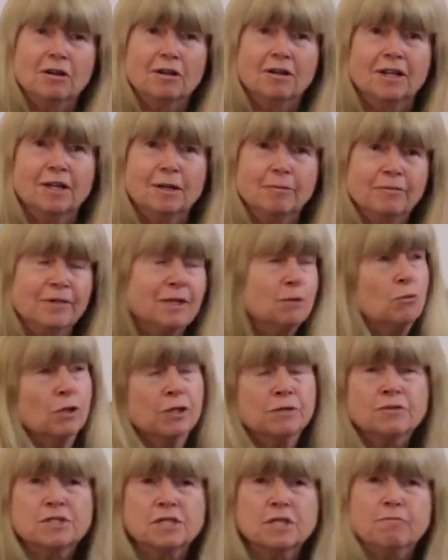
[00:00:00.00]
in
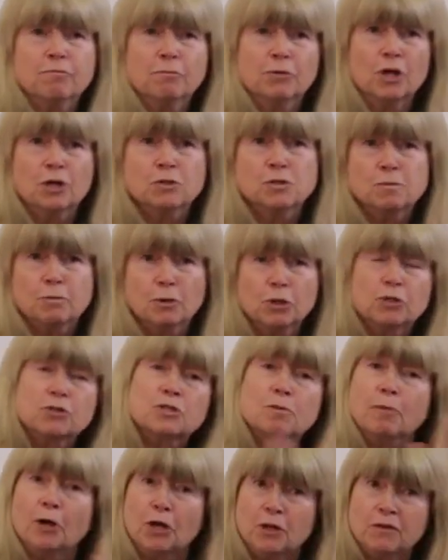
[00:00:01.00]
one of Stephen Brown's
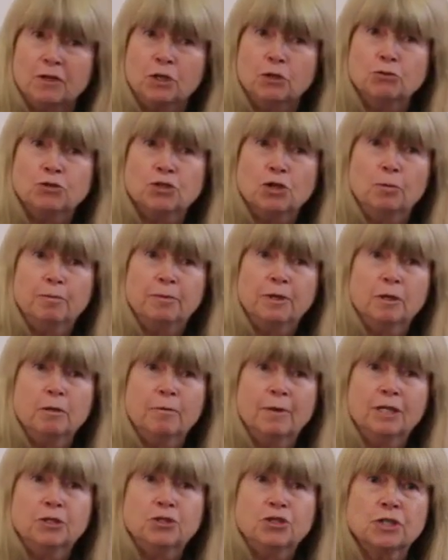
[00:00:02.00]
books about the utopian
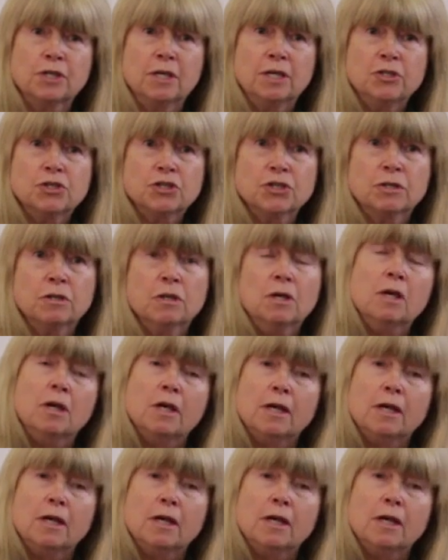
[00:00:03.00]
imagination